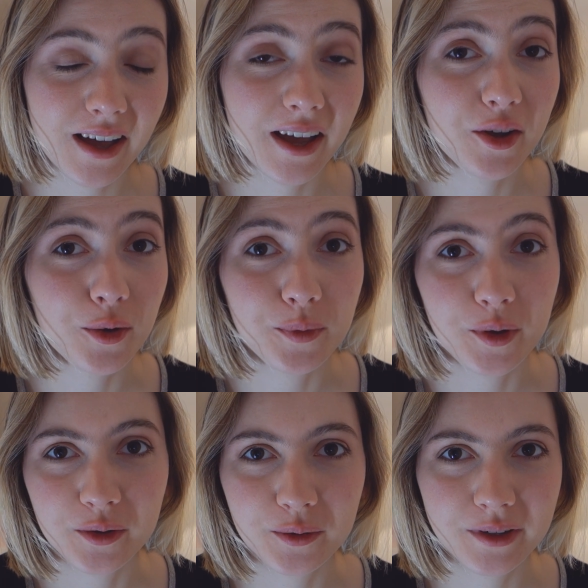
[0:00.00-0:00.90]
I hope you're
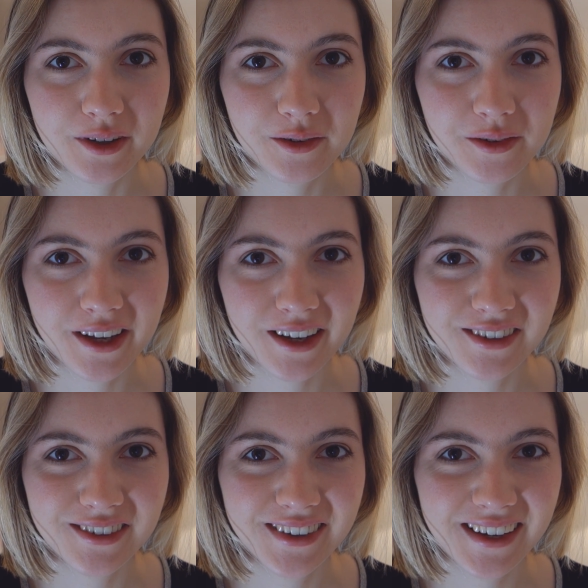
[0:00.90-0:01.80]
doing okay
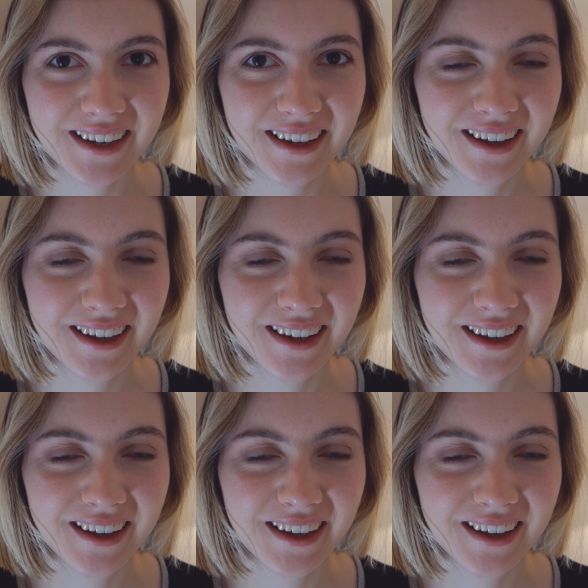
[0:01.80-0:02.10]
today.